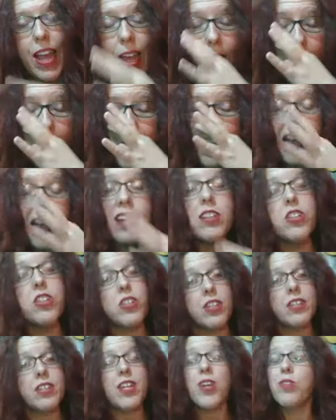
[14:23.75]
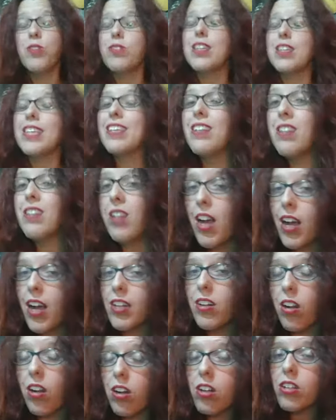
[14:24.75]
Now, I should note that not
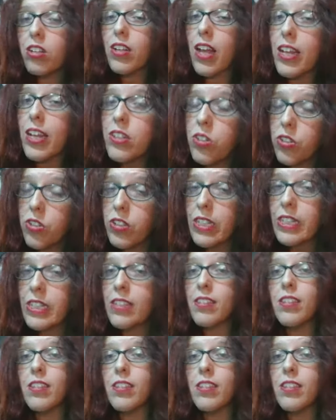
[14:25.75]
all countries